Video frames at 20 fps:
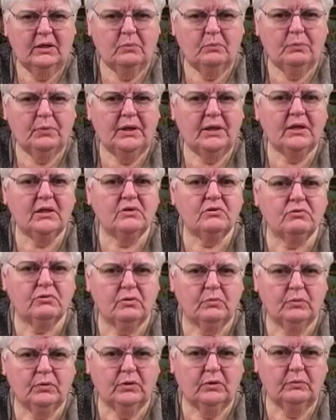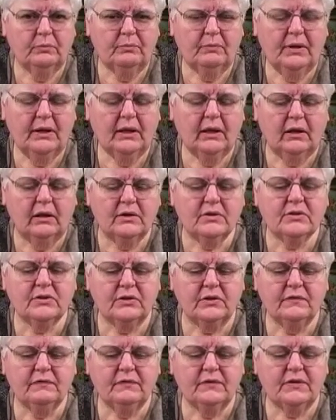impenetrable metal
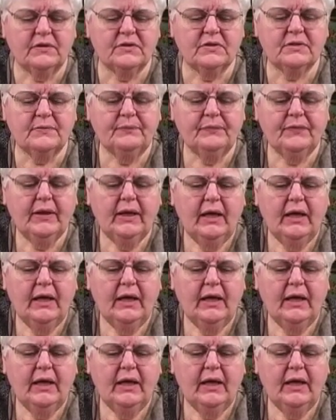surface.